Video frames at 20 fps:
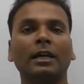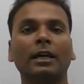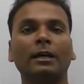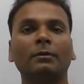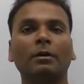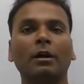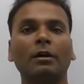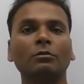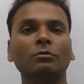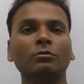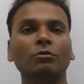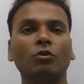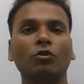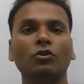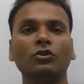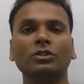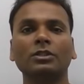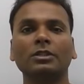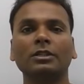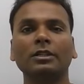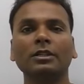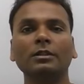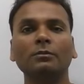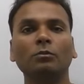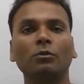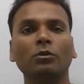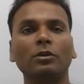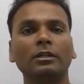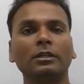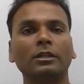about constant
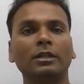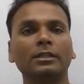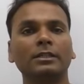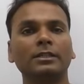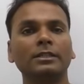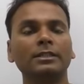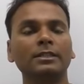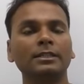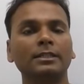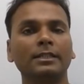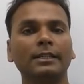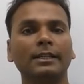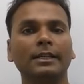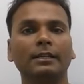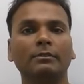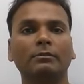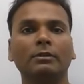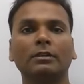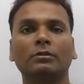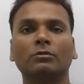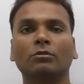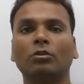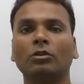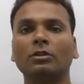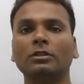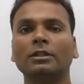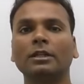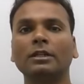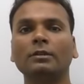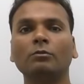pointers in C language.
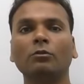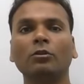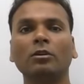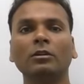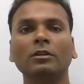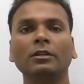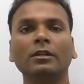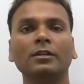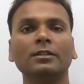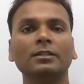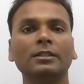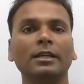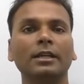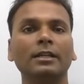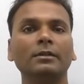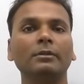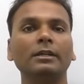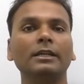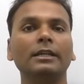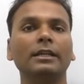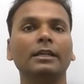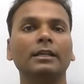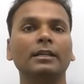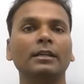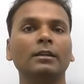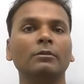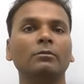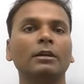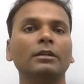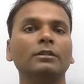Constant pointers can be
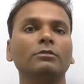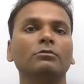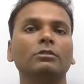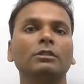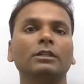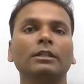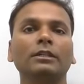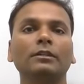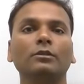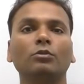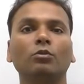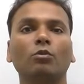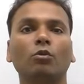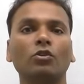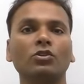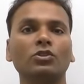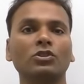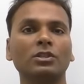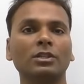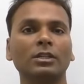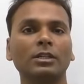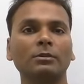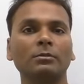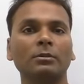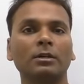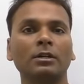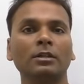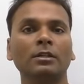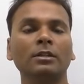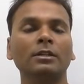declared by using const
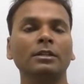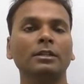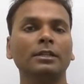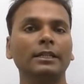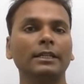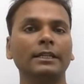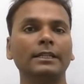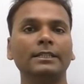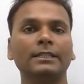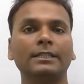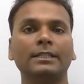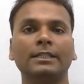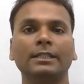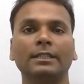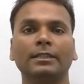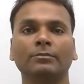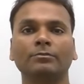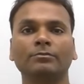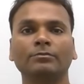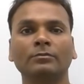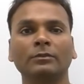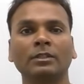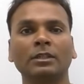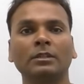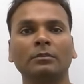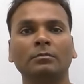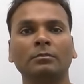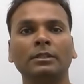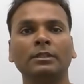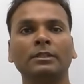keyword in C.
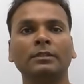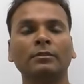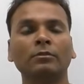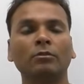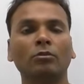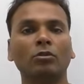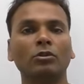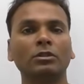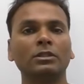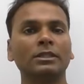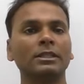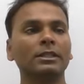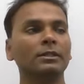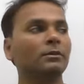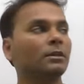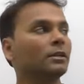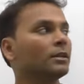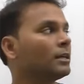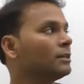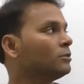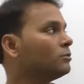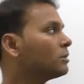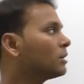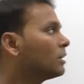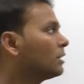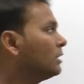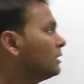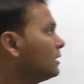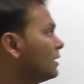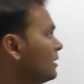Means const keyword ka use
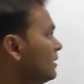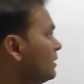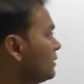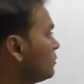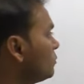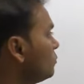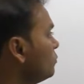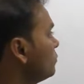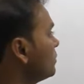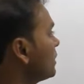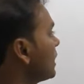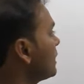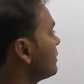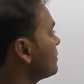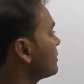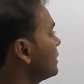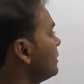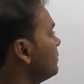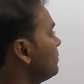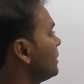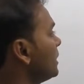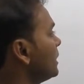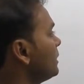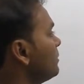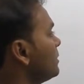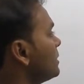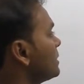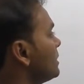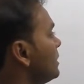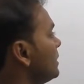karke generally two types ke
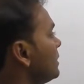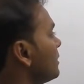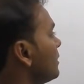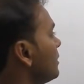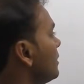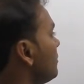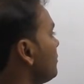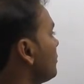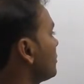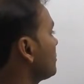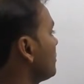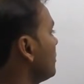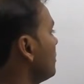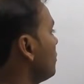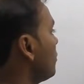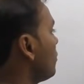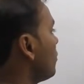variables create karna possible,